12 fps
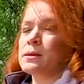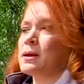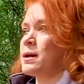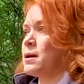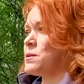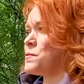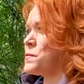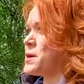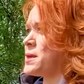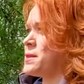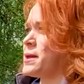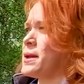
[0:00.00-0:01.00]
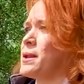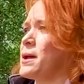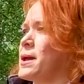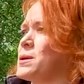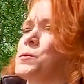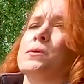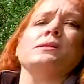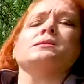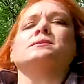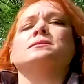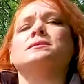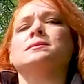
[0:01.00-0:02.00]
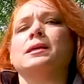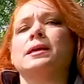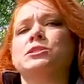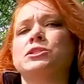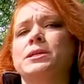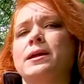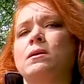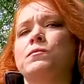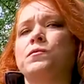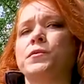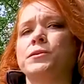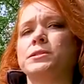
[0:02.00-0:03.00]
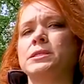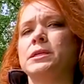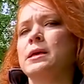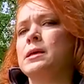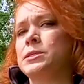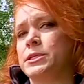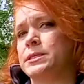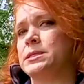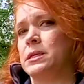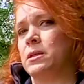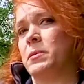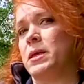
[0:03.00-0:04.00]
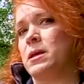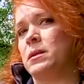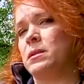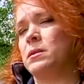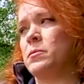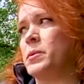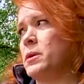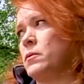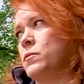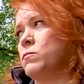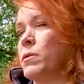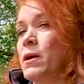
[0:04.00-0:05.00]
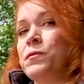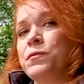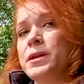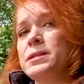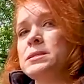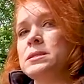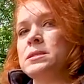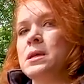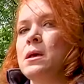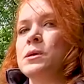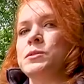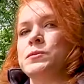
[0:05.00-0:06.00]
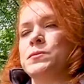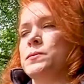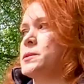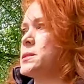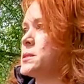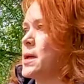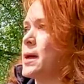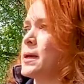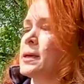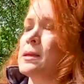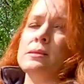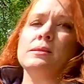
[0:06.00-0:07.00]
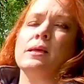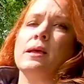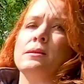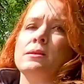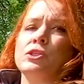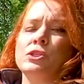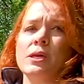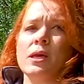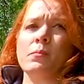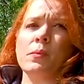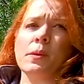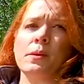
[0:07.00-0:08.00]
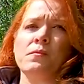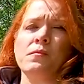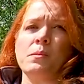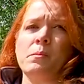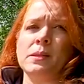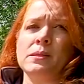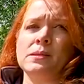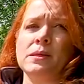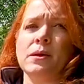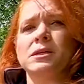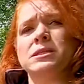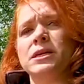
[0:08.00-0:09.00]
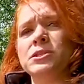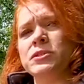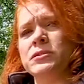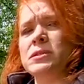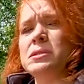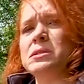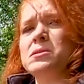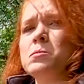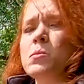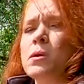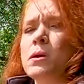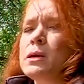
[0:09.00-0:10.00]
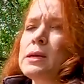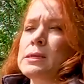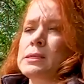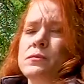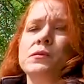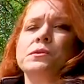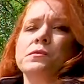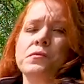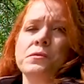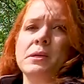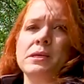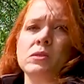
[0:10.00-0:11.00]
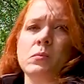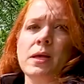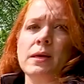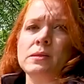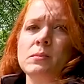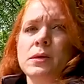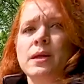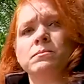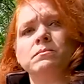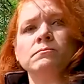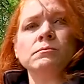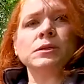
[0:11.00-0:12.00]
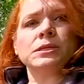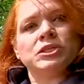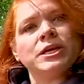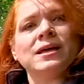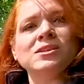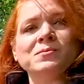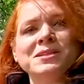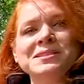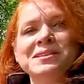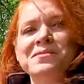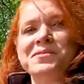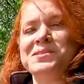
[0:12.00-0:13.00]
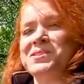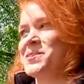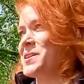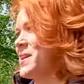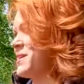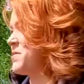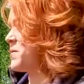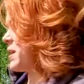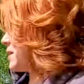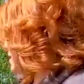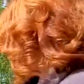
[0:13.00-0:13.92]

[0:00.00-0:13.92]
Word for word: I find that, I'm going to sketch it out first, just to give me a little bit of a reference to the size and the shape of the building. Architecture is a little more difficult for me to paint, but I'm going to challenge myself and do it anyway.